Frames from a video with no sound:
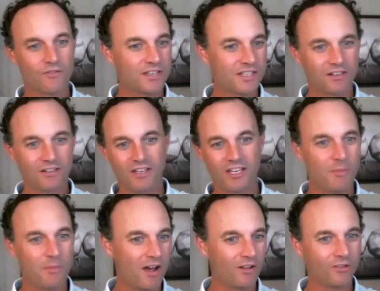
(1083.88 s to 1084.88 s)
single
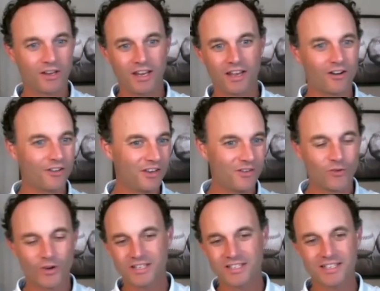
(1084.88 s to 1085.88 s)
email, looking at all the
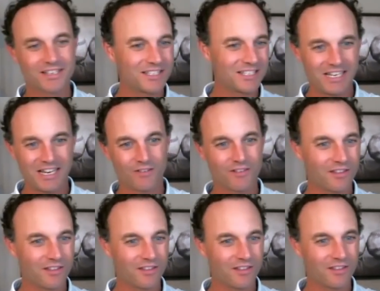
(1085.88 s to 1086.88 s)
invoices, seeing everything
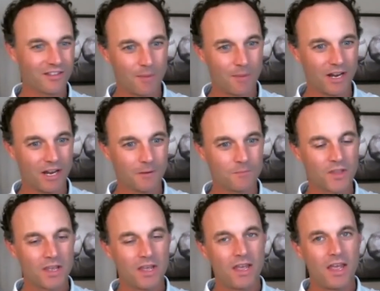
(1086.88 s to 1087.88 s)
that's happening.
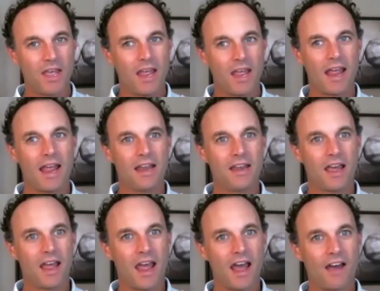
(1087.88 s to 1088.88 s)
And
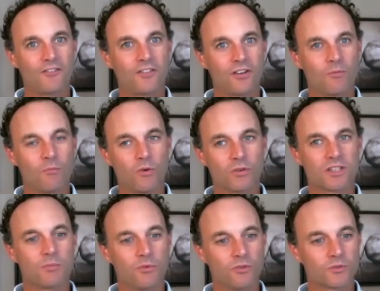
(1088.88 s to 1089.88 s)
after most of
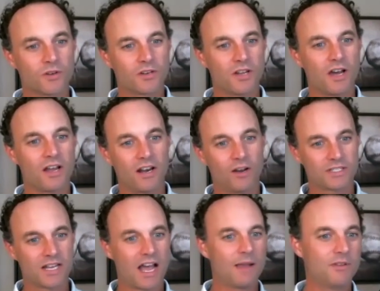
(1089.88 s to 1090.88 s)
the pools were done and it was
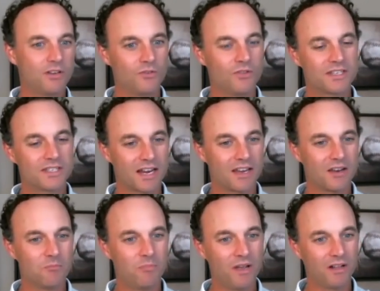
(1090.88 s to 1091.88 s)
time to do the
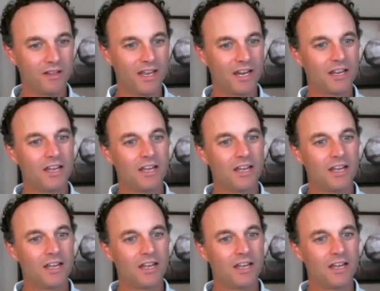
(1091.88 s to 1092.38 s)
second billing,